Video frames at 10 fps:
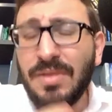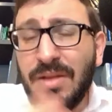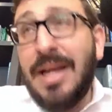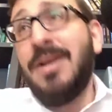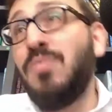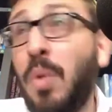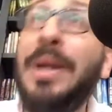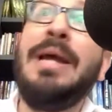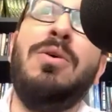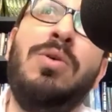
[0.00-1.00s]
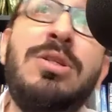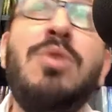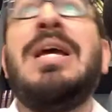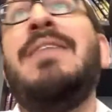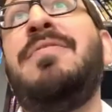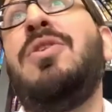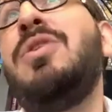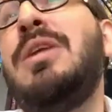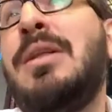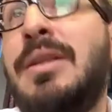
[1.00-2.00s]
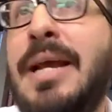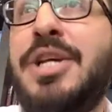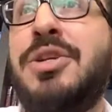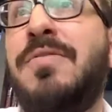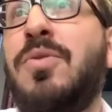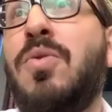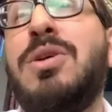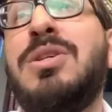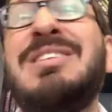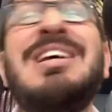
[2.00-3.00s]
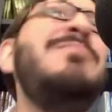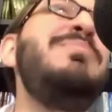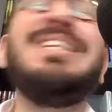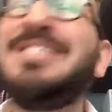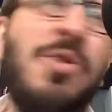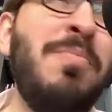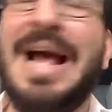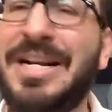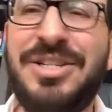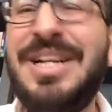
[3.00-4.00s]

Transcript: And when we get older, we have the good inclination, of course, but it's no match.